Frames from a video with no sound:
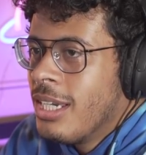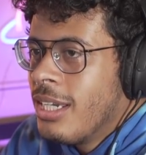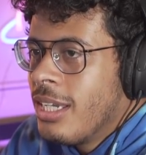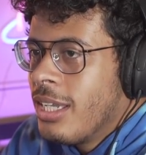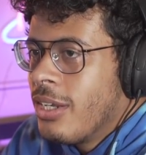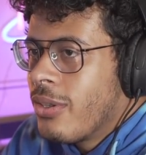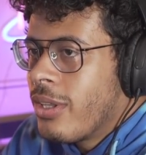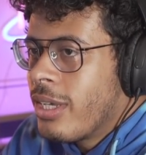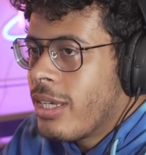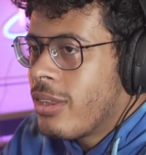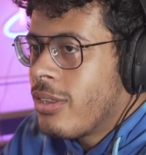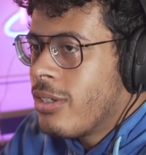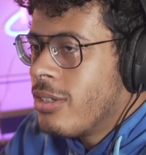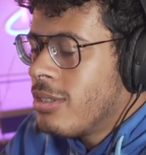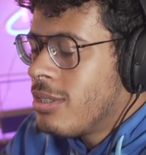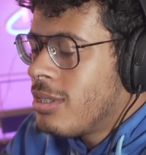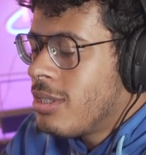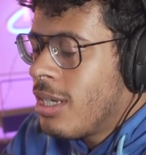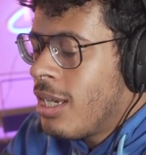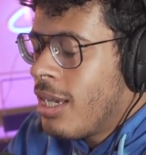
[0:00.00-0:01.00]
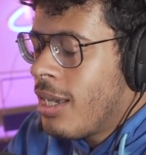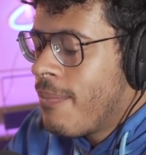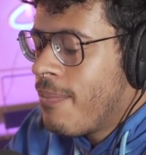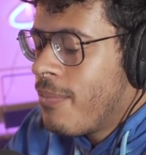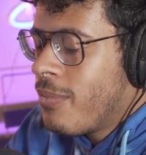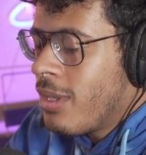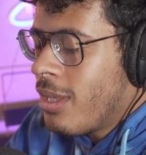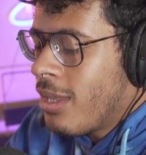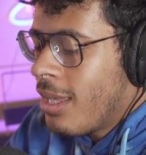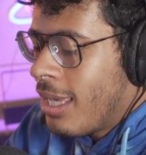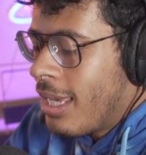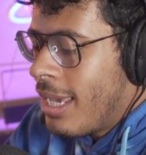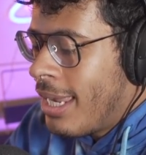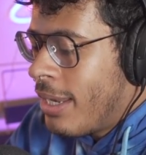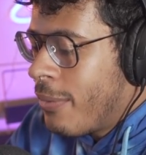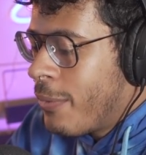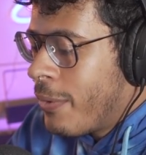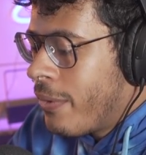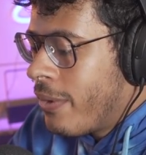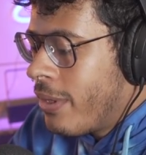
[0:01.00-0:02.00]
You know, like there's um like and
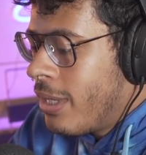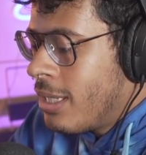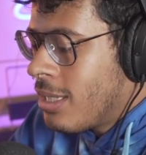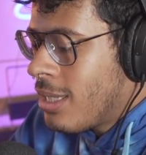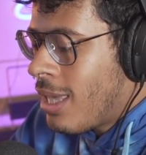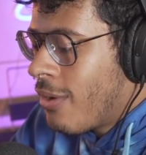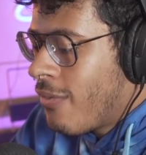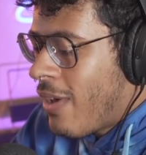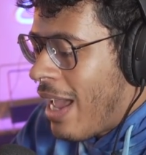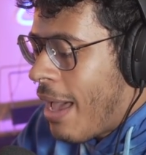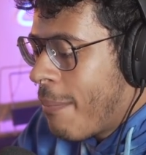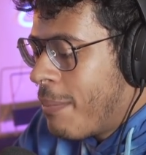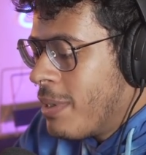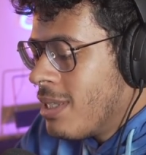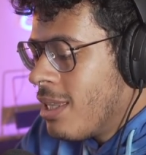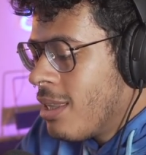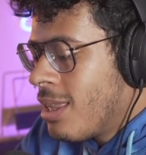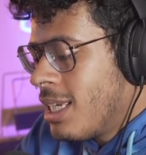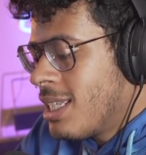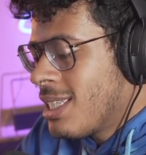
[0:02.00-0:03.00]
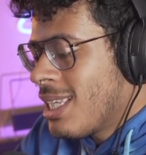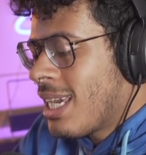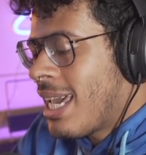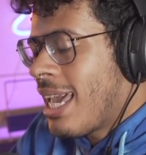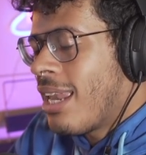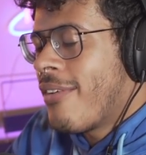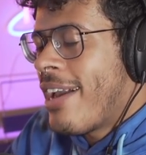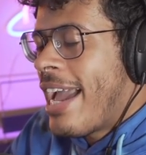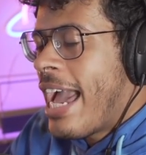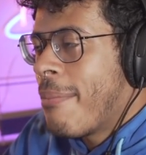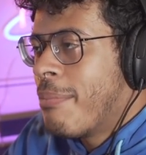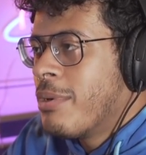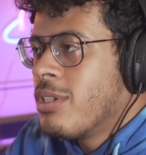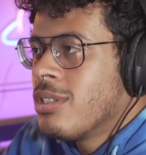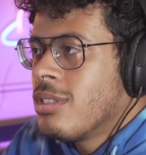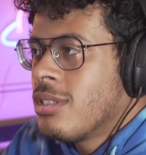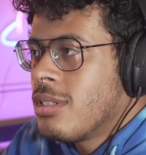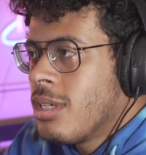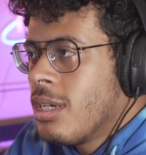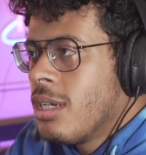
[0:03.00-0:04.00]
it will it kind of happen. The thing is, it kind of
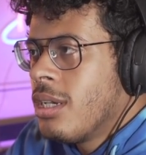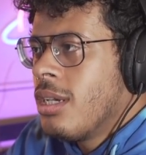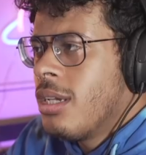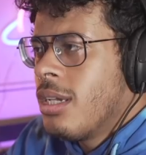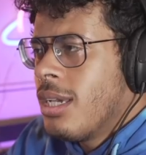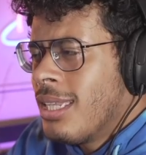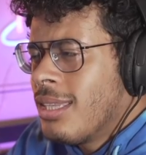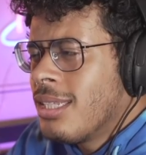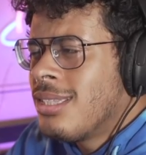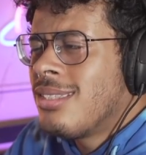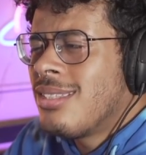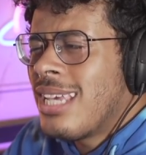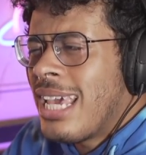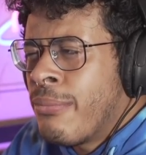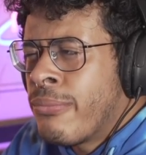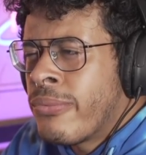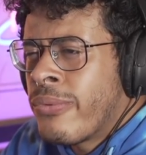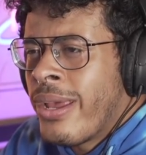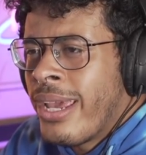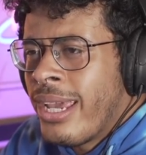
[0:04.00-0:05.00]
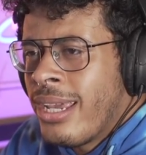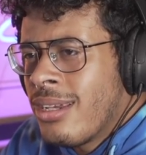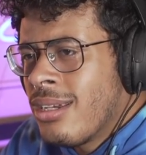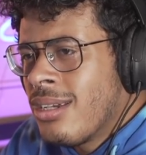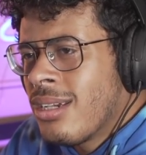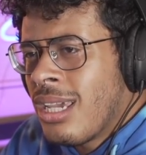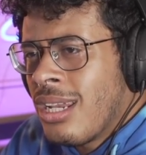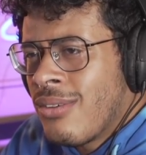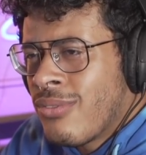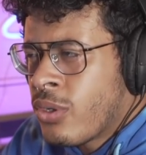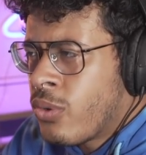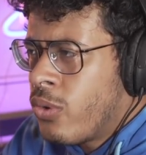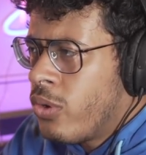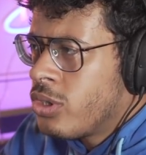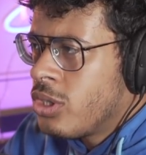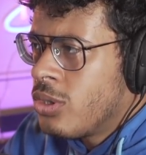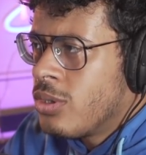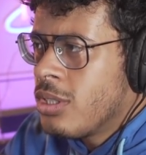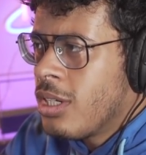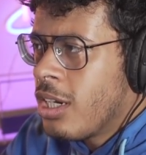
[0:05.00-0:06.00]
happens at the same rate, kind of
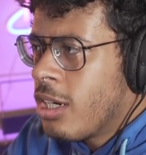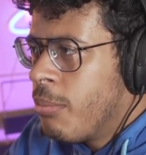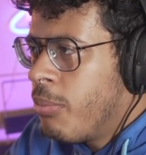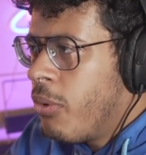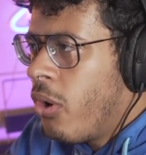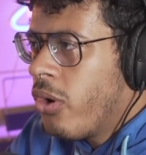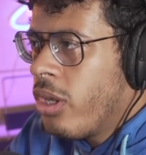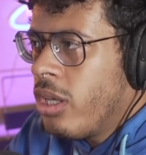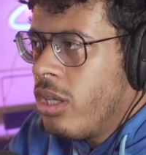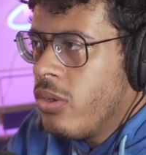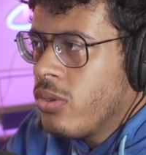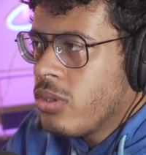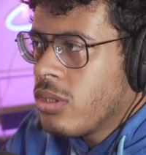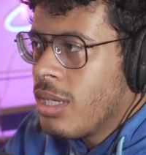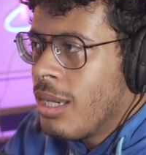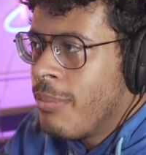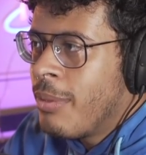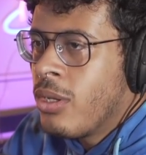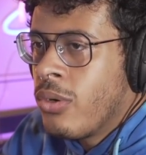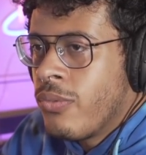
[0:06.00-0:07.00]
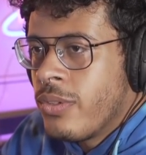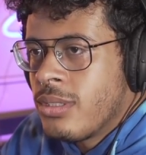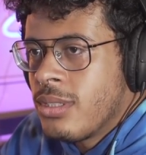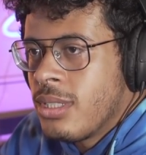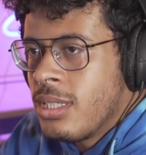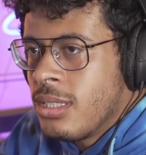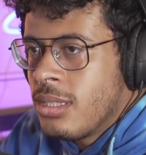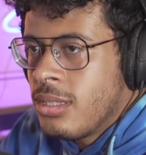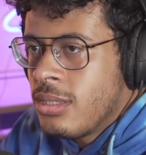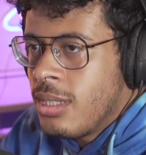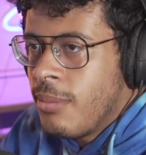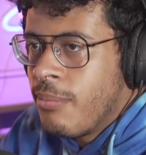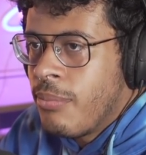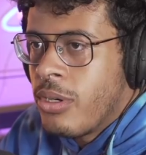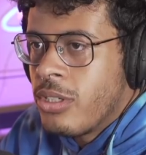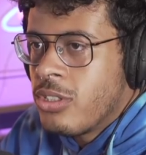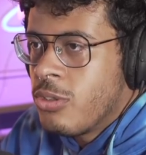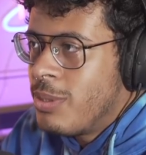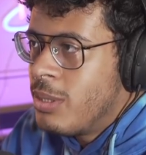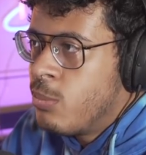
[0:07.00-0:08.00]
across your entire body. Usually, I mean, obviously, some
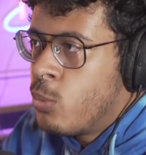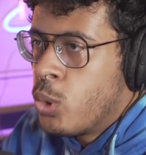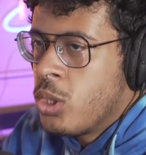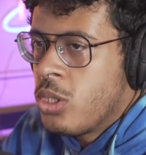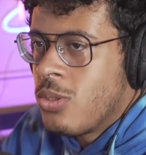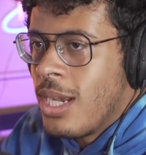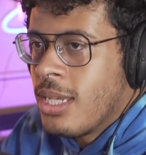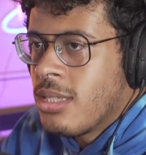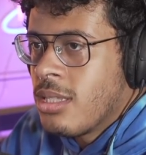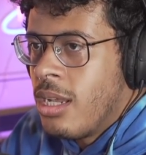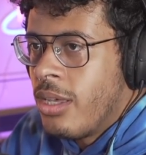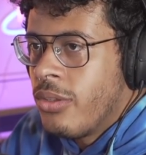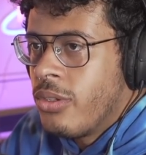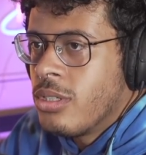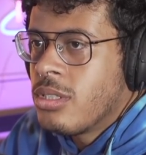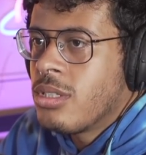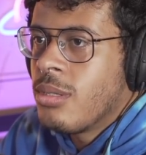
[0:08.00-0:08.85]
parts will be more stressed than others.